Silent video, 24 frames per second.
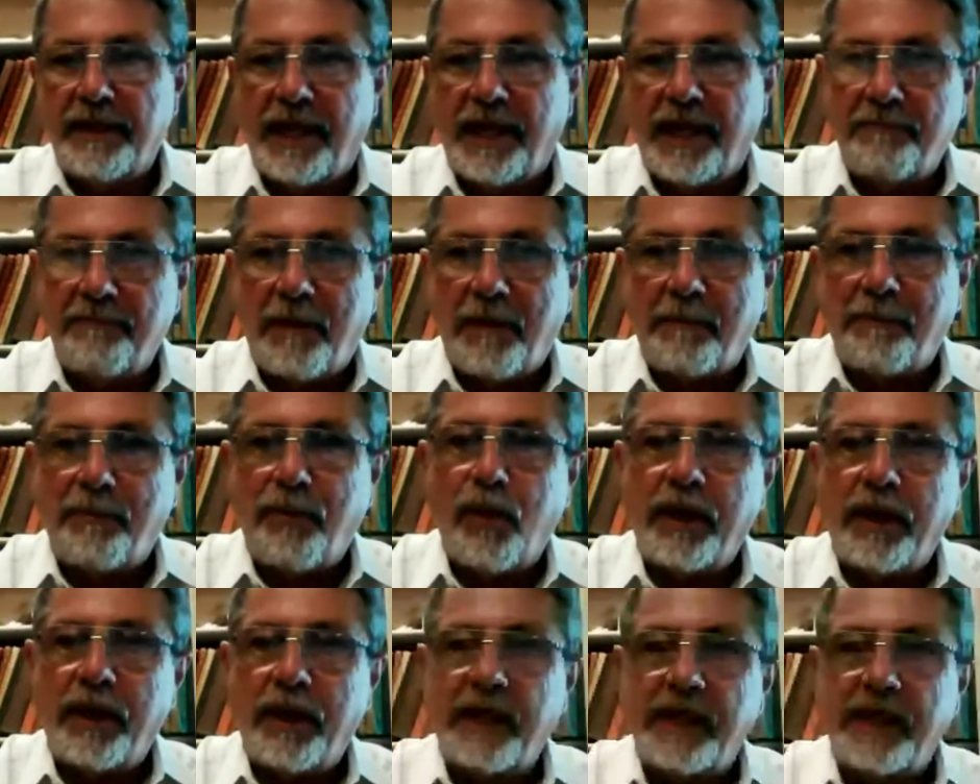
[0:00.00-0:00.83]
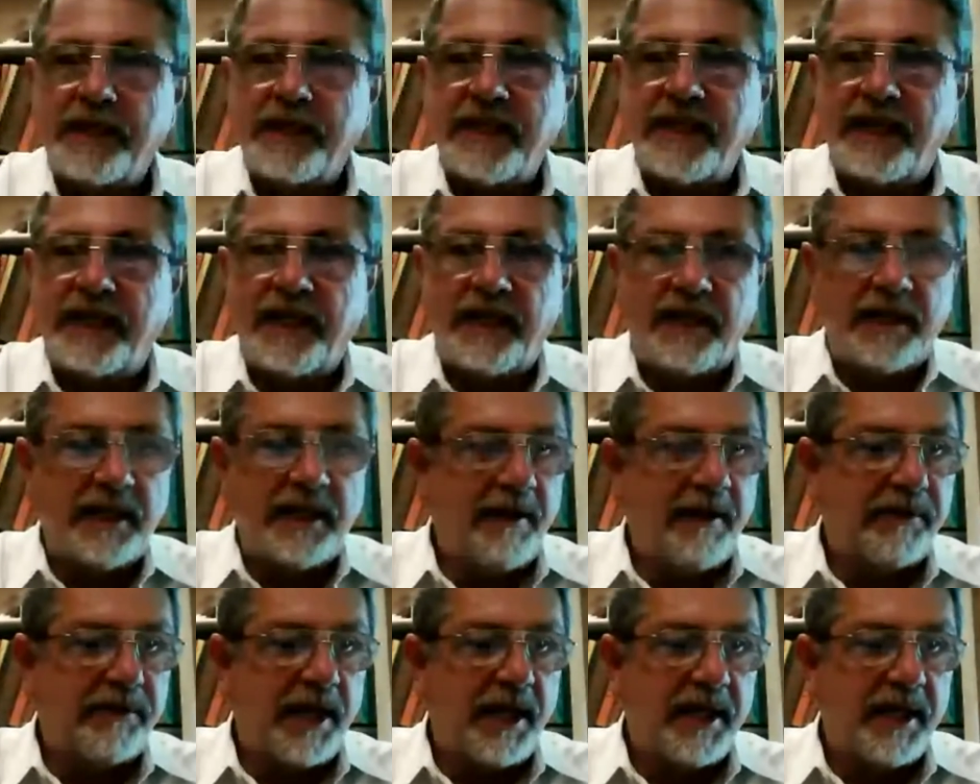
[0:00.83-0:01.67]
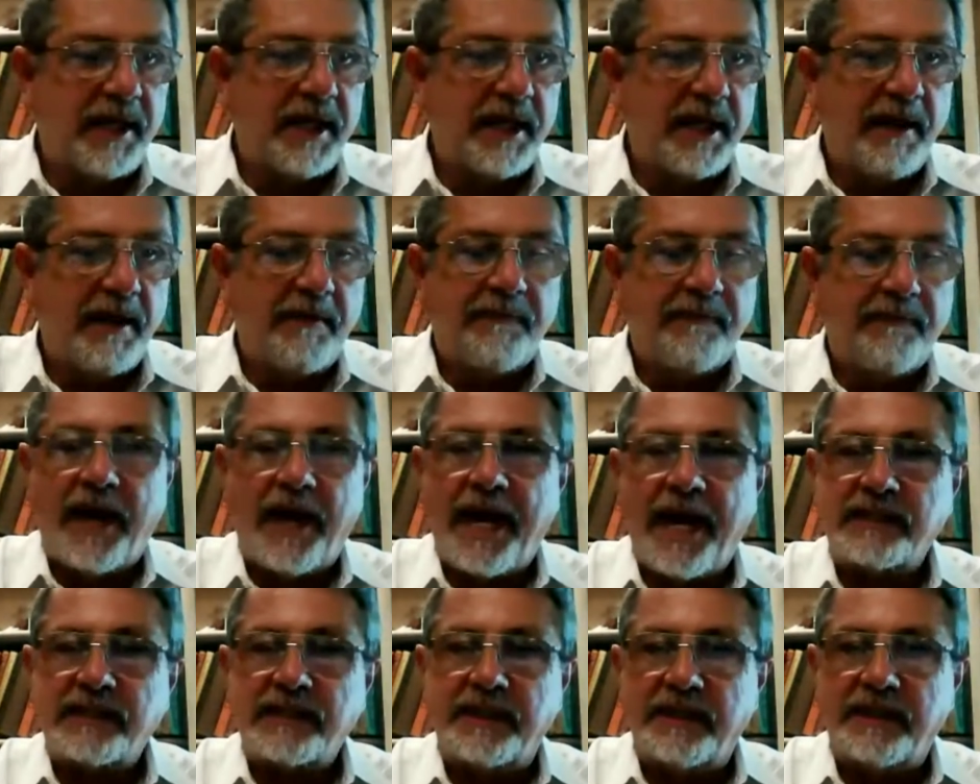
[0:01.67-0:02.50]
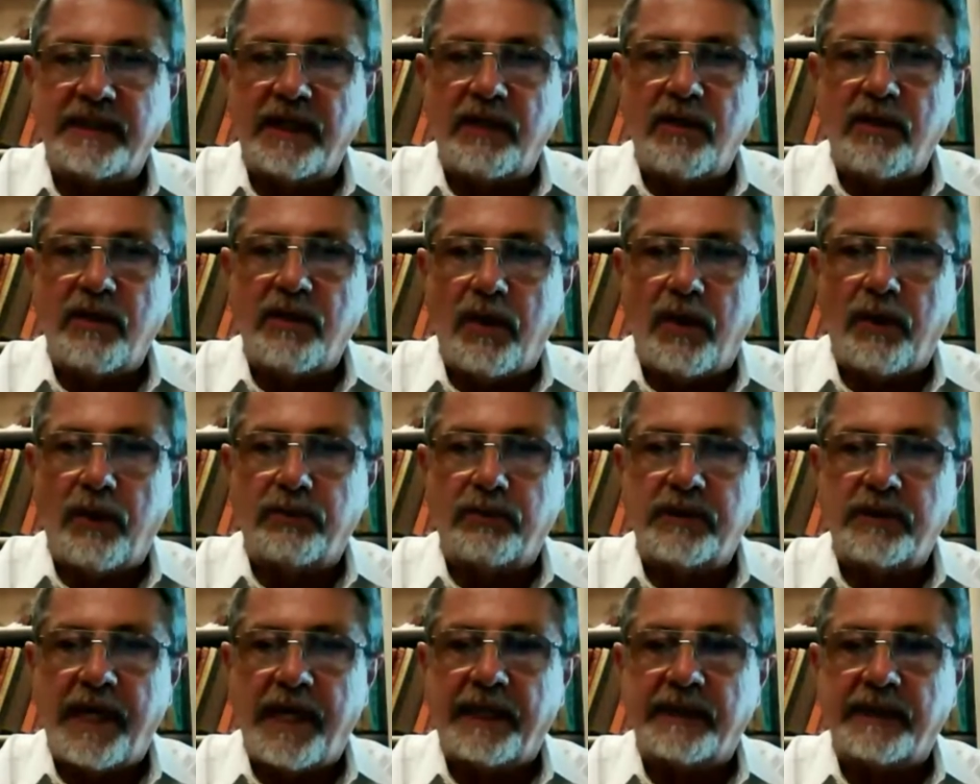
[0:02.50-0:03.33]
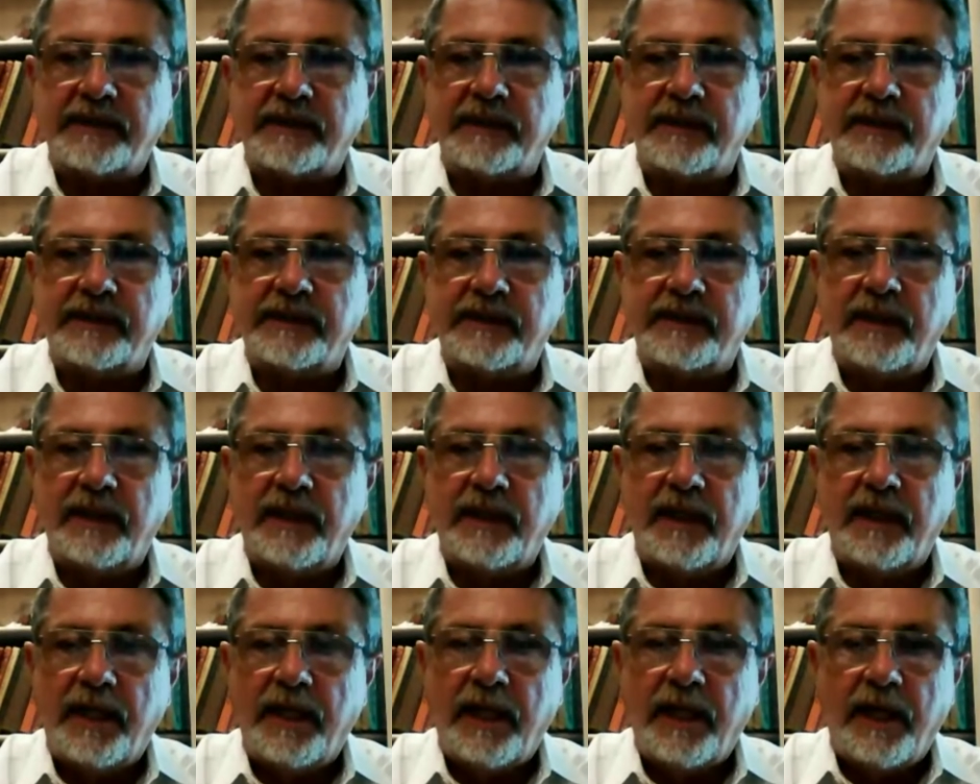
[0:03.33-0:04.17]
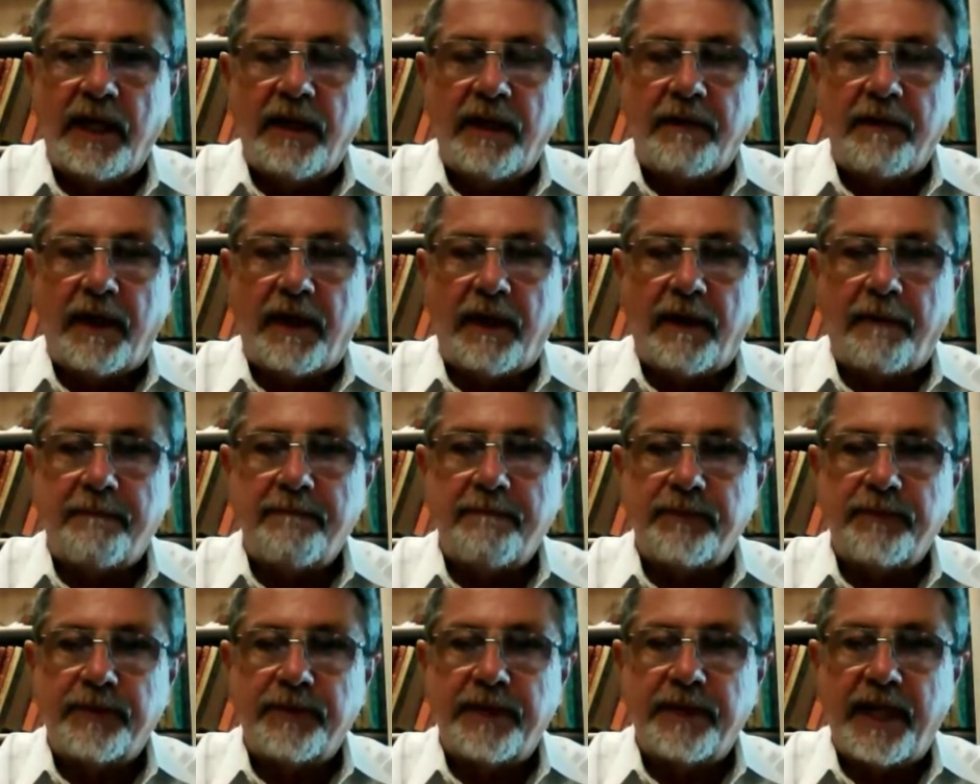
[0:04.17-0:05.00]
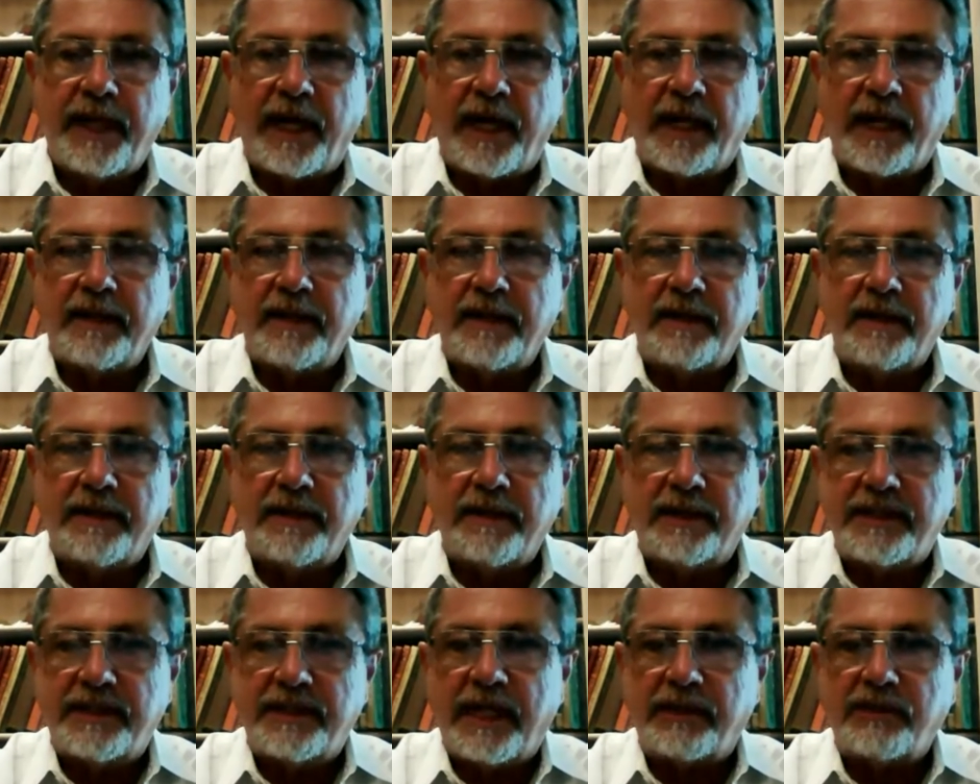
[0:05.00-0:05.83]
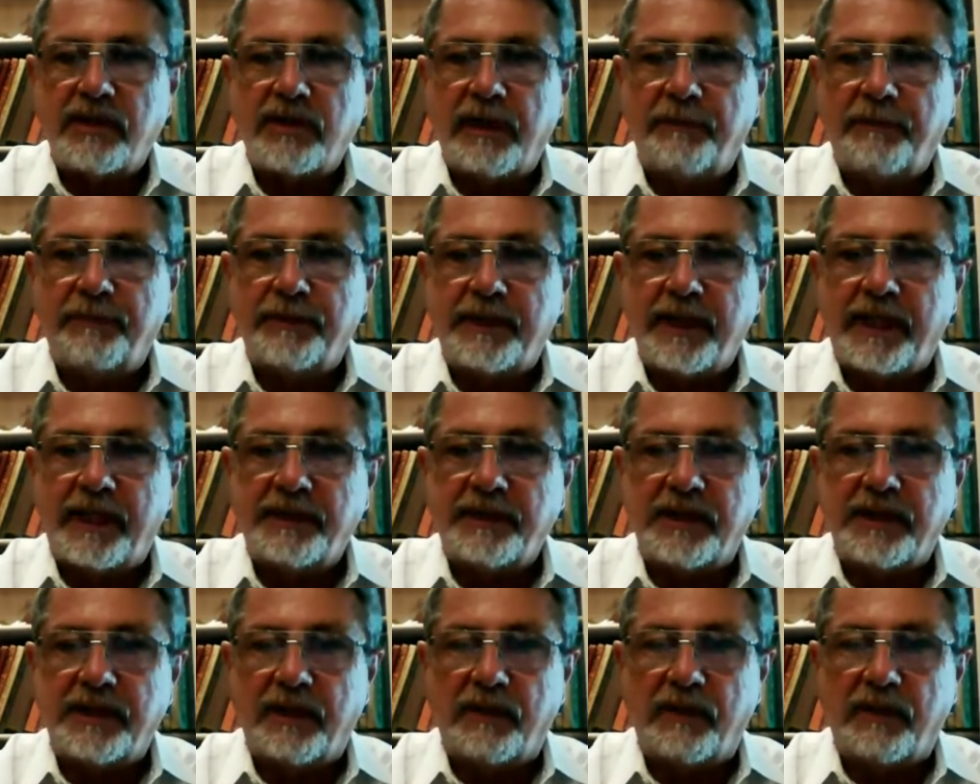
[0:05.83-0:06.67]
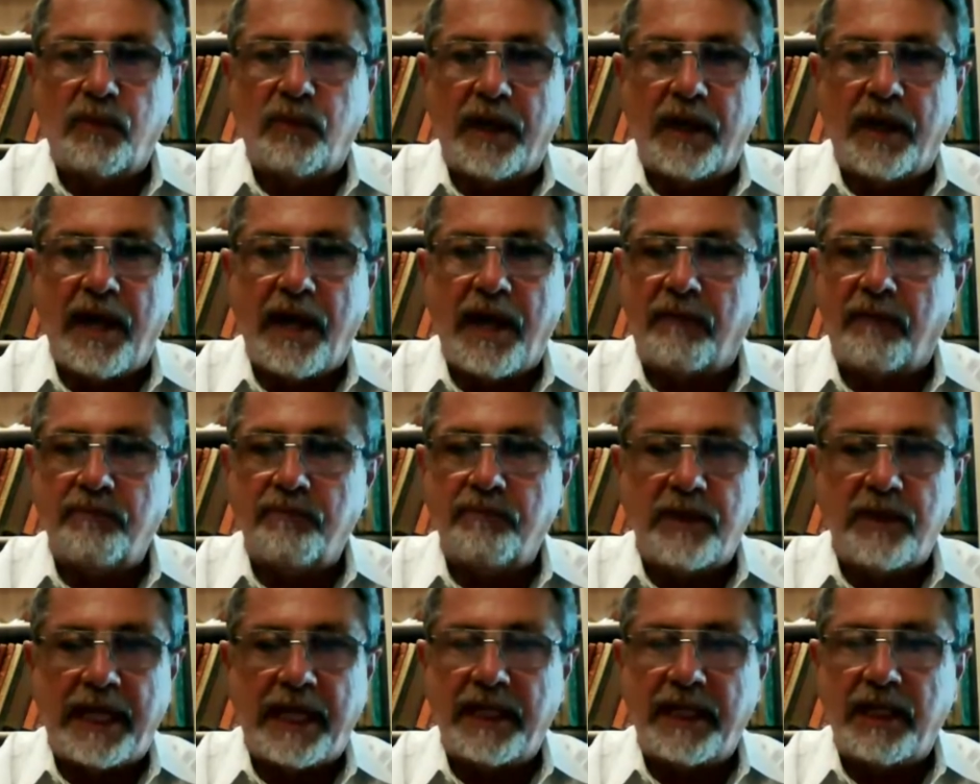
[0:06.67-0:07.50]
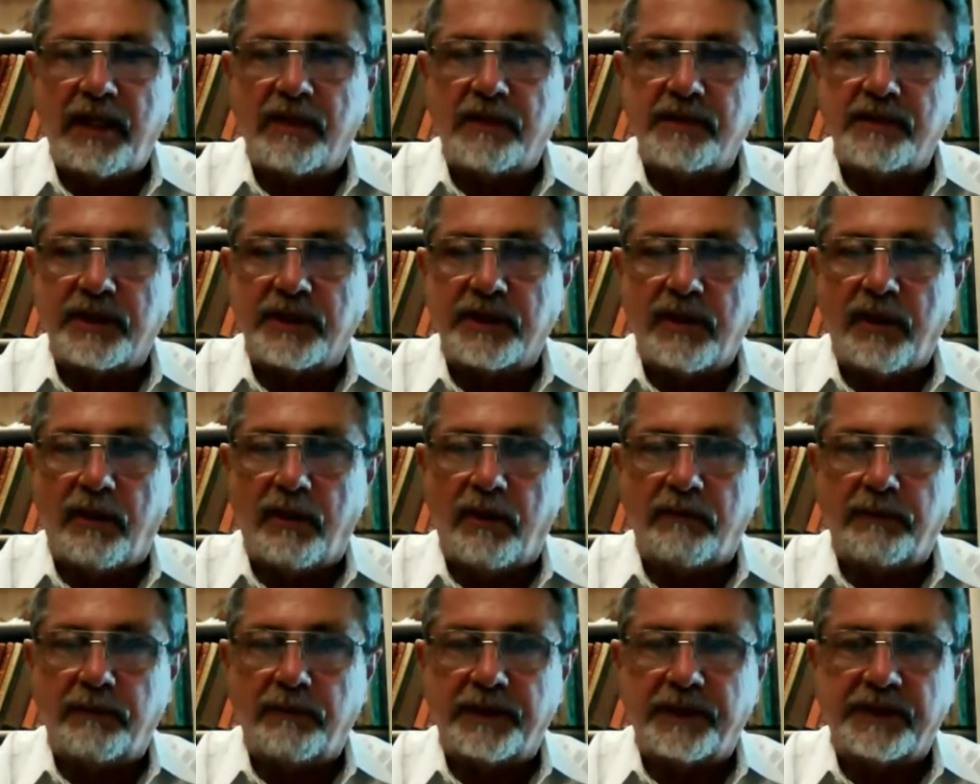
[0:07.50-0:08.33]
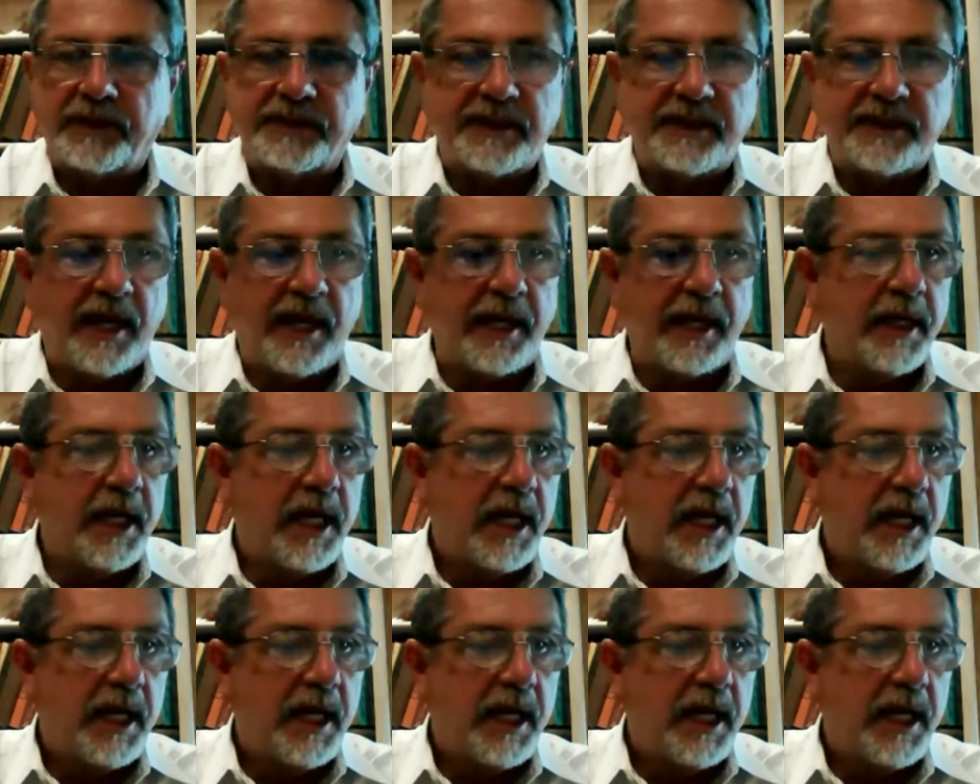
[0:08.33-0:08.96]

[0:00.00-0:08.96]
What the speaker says: My point is, if I actually did owe taxes, then the statute of limitation had run out many years ago with the state.